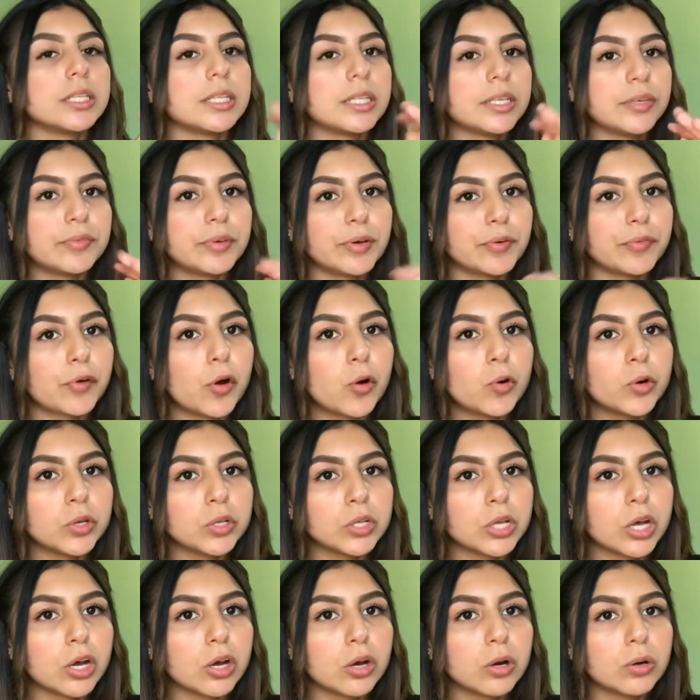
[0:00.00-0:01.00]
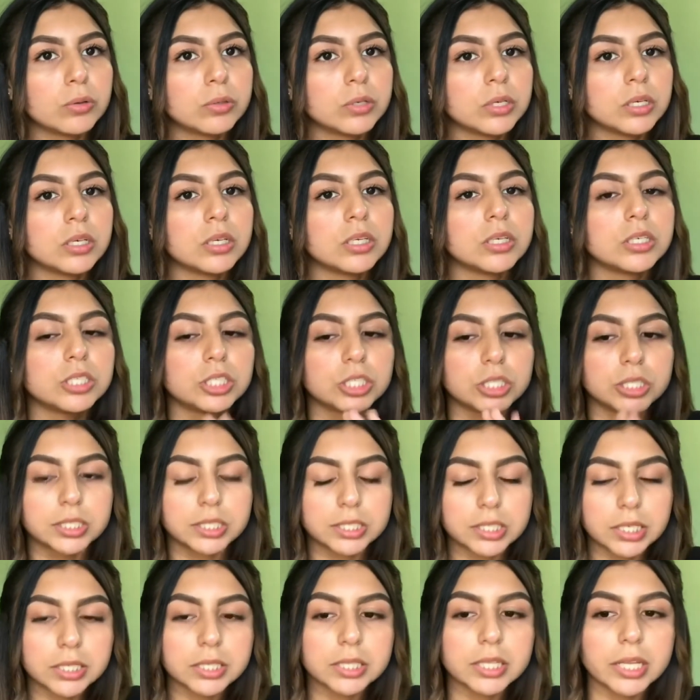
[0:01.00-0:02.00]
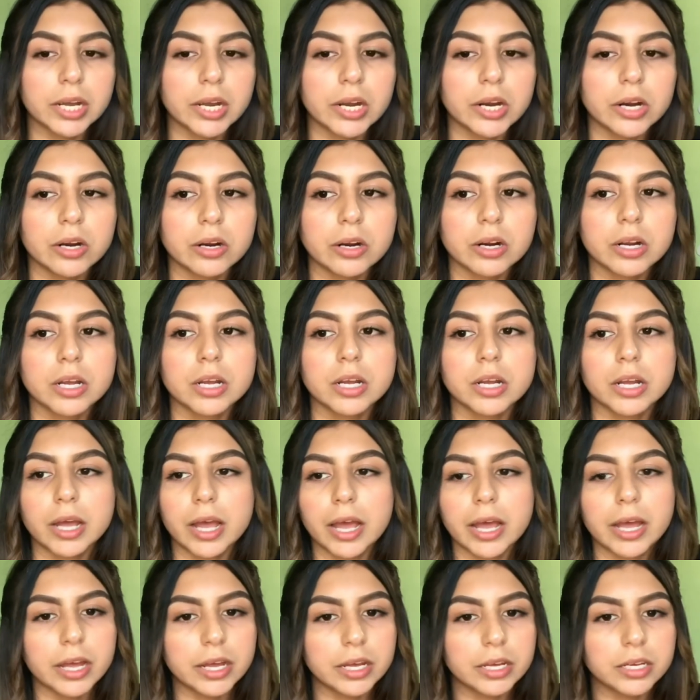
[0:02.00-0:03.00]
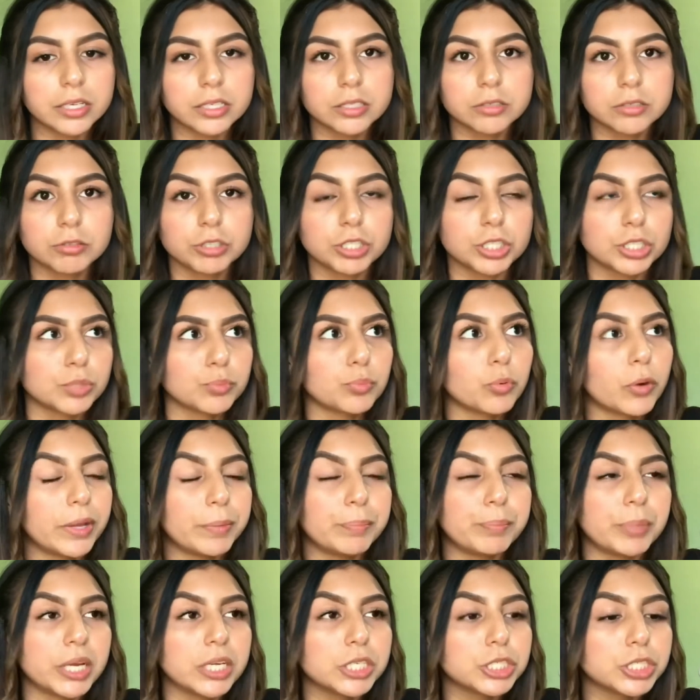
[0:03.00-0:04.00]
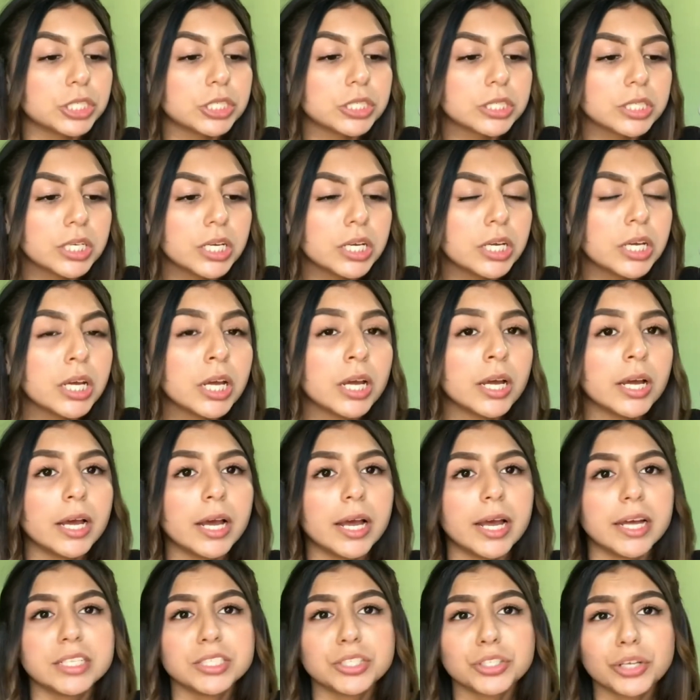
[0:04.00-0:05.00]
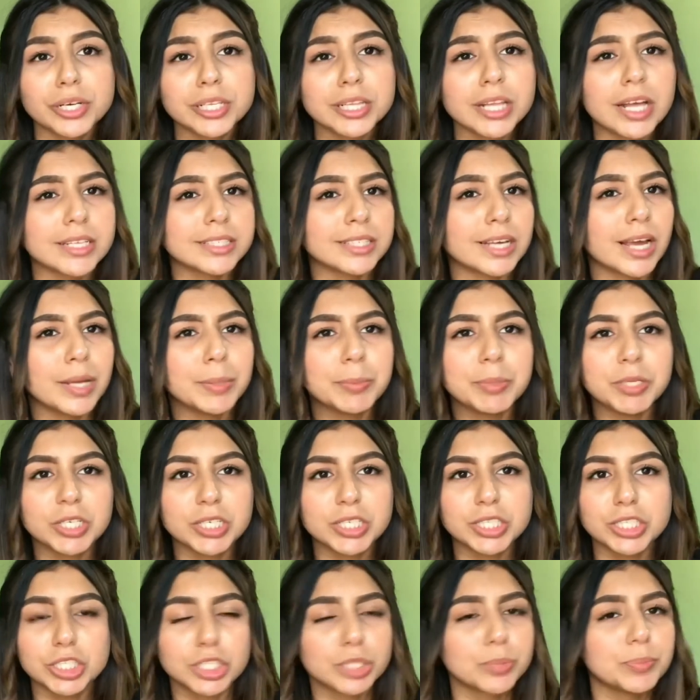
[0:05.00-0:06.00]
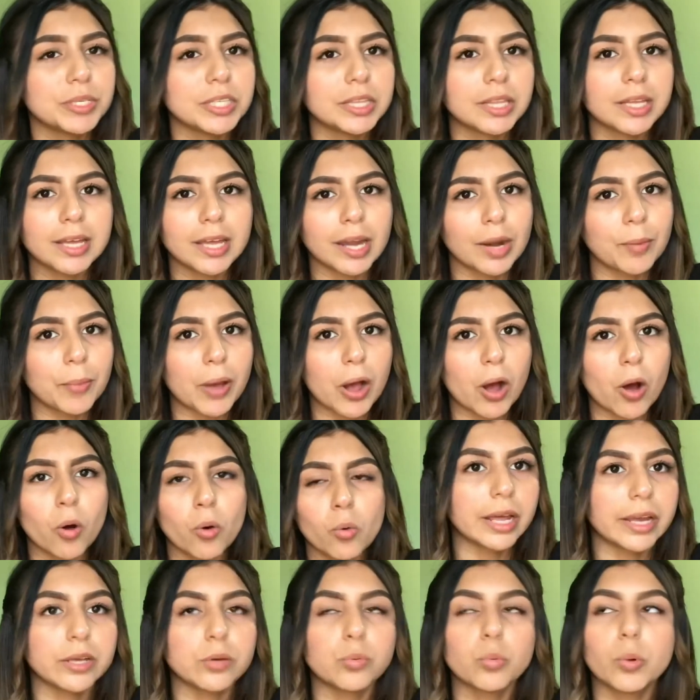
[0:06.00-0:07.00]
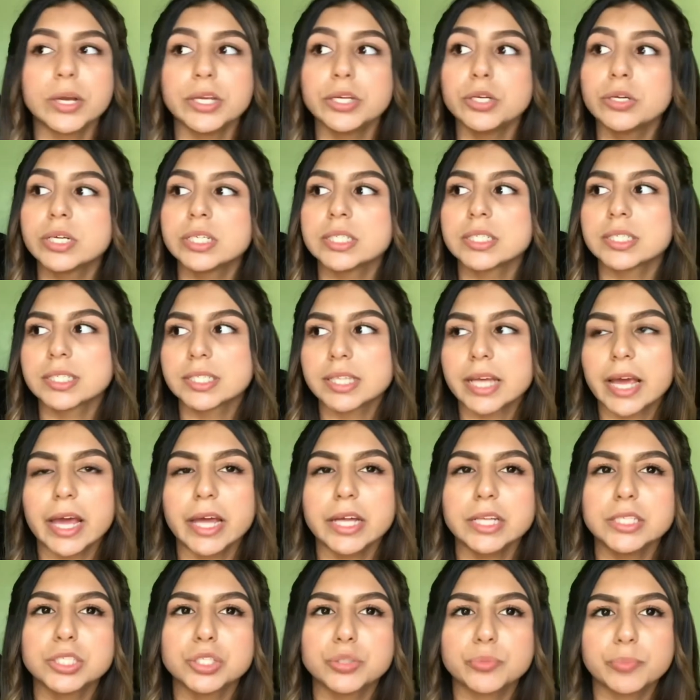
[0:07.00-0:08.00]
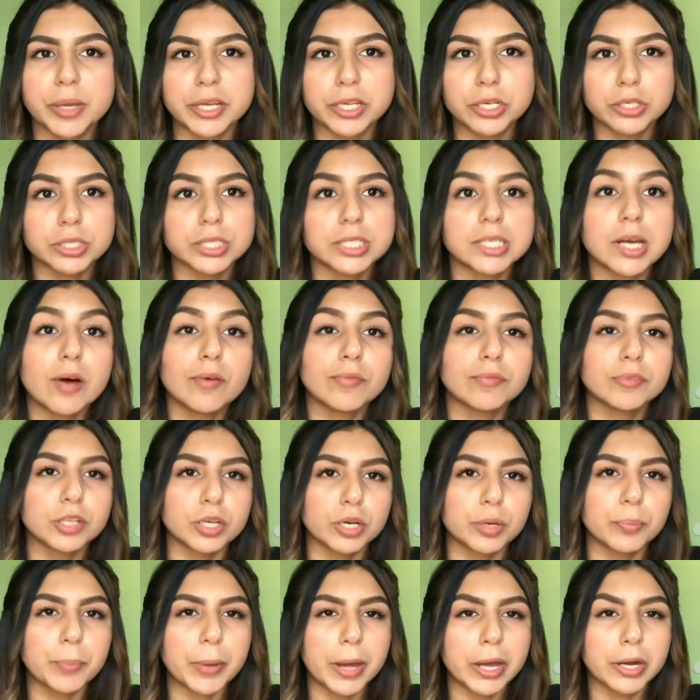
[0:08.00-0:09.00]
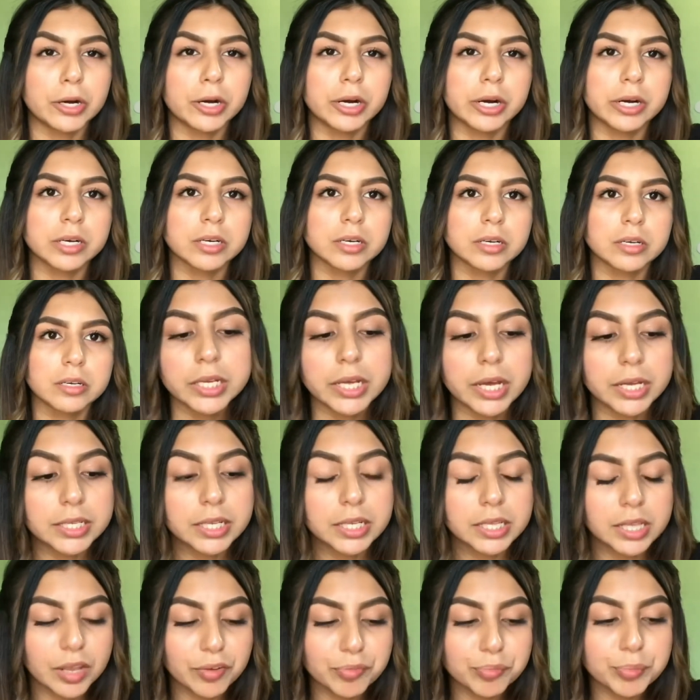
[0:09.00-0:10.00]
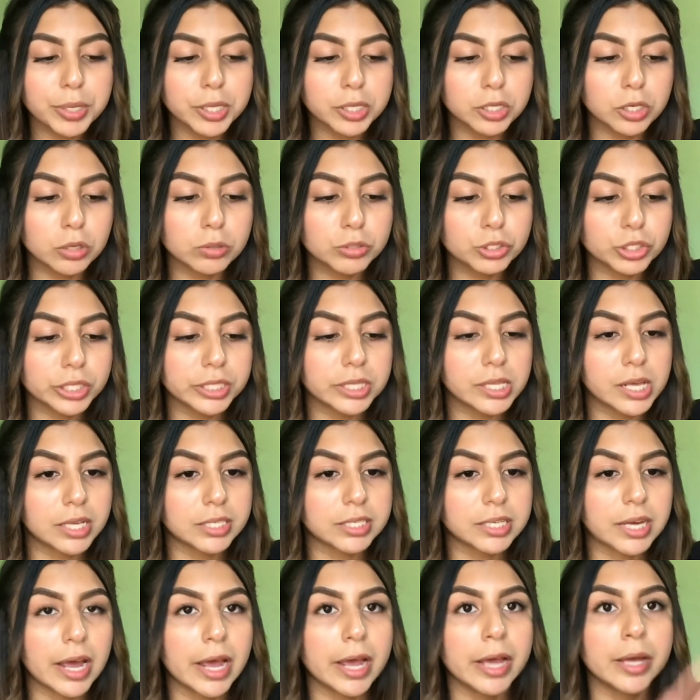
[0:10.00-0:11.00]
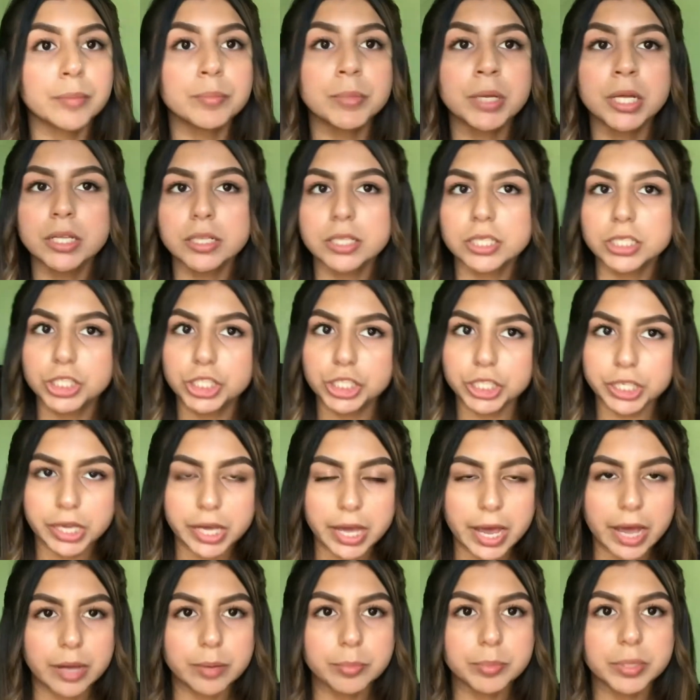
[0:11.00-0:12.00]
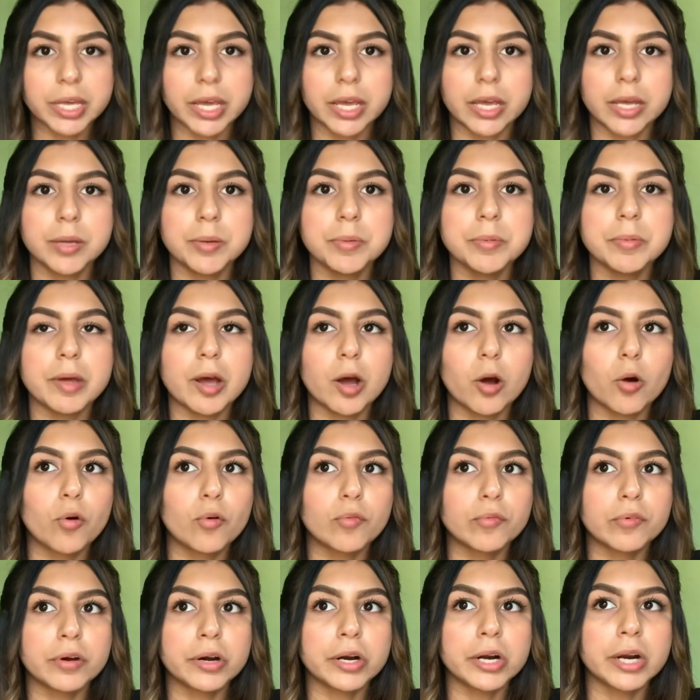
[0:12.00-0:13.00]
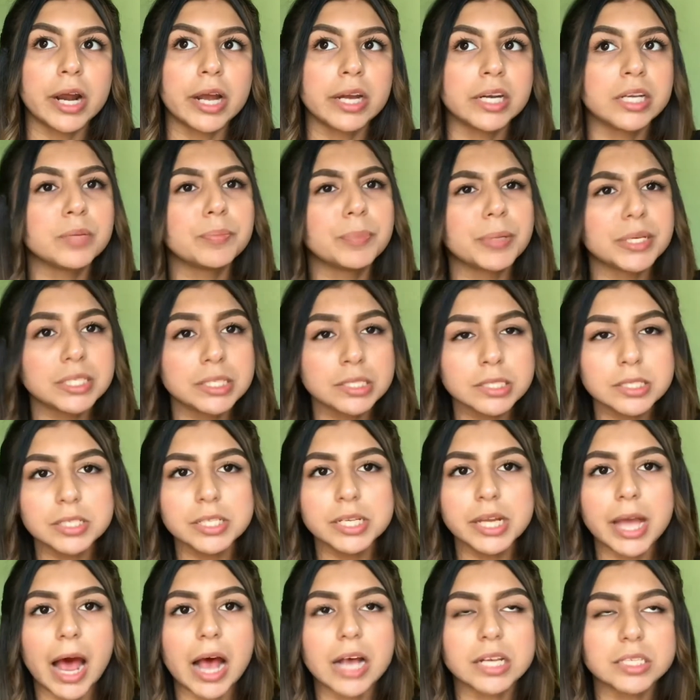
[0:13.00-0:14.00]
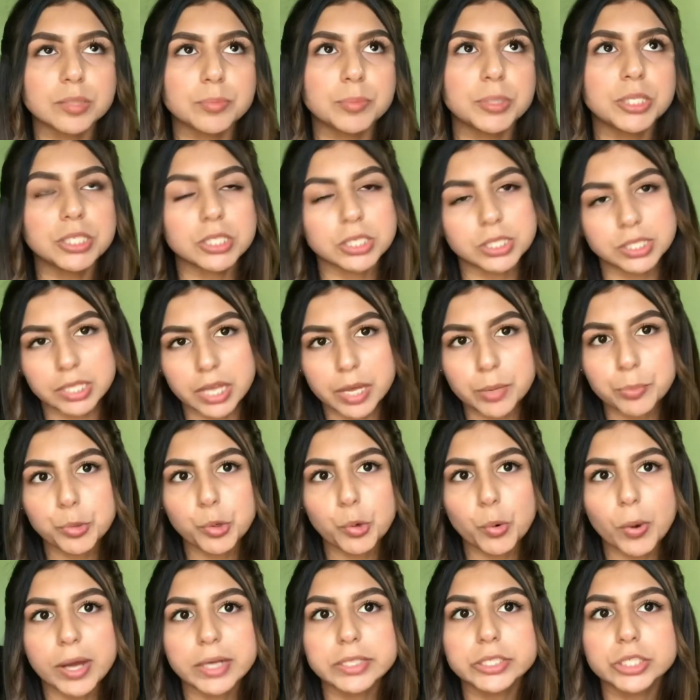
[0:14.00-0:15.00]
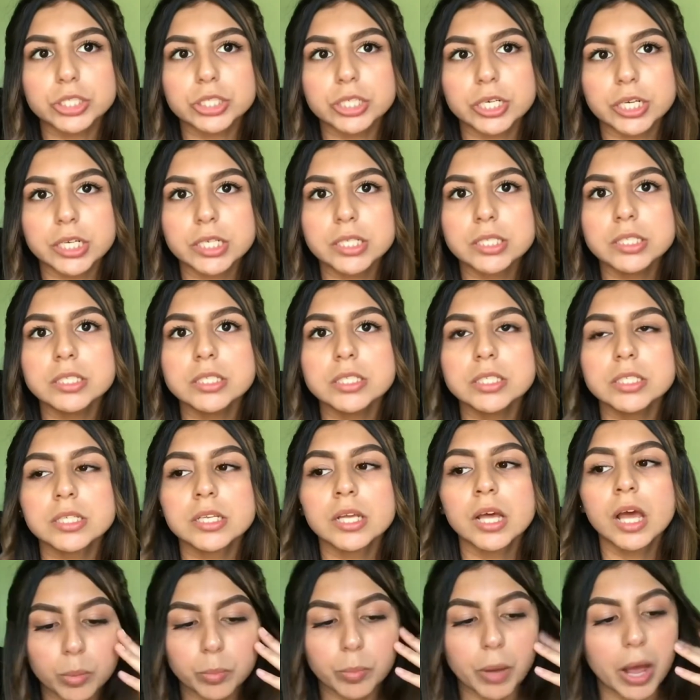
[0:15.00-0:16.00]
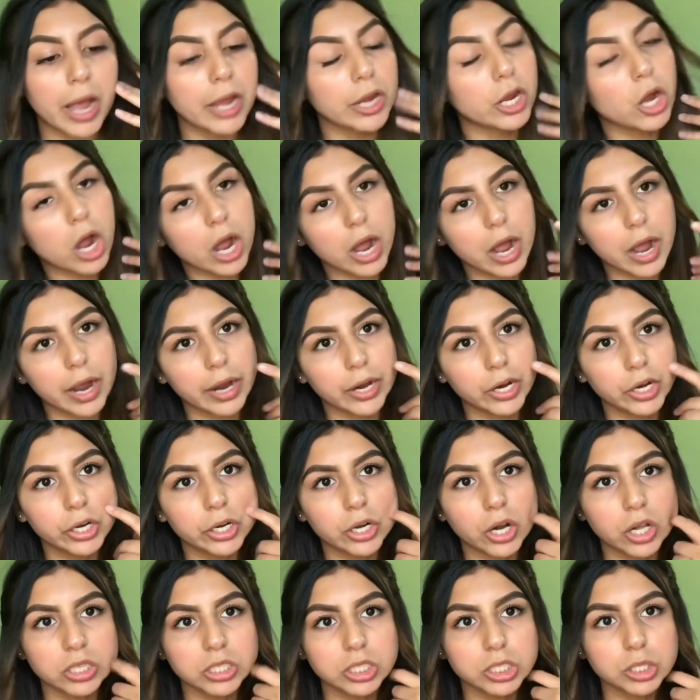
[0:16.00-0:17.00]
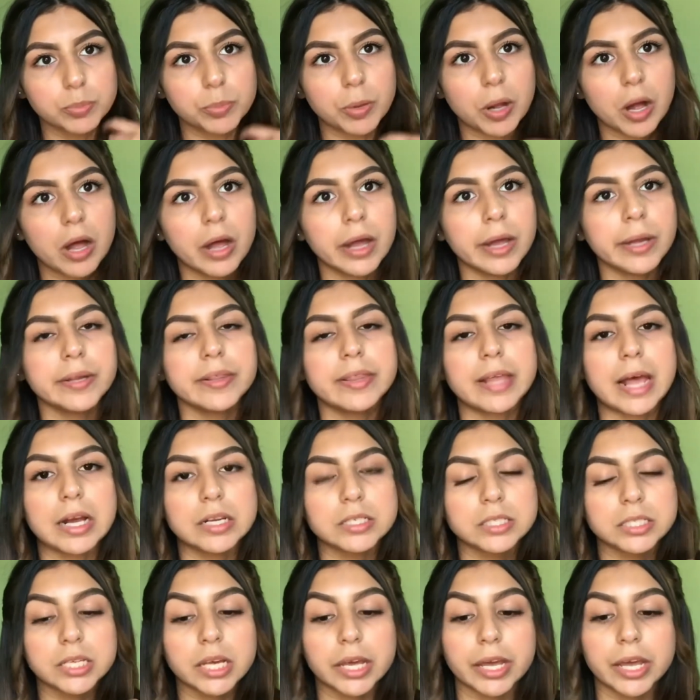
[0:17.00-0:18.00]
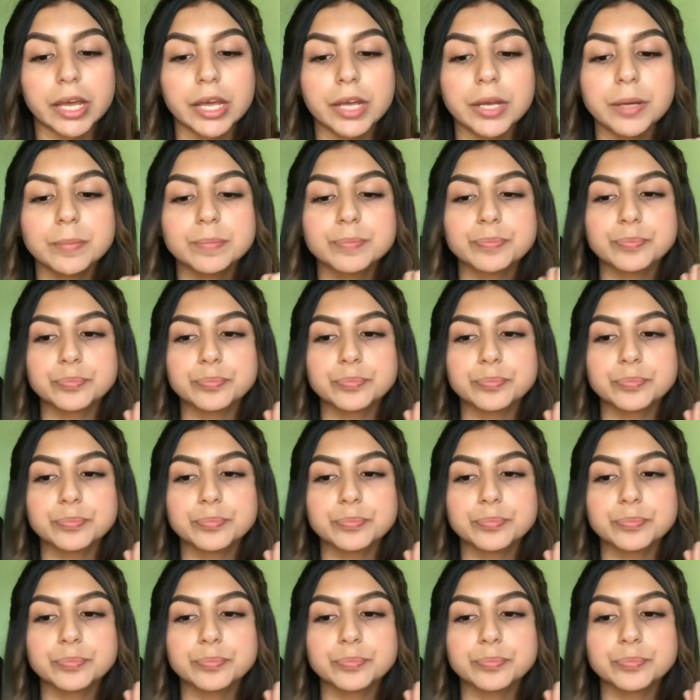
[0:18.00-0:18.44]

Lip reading: Leave your phone alone. Just sit there and just wait patiently. And during that time, you can just be thinking about like what you can say to make yourself look better. Yeah, they left me alone during that time. The GM came over and he basically asked me the same questions. I got hired on the spot that day.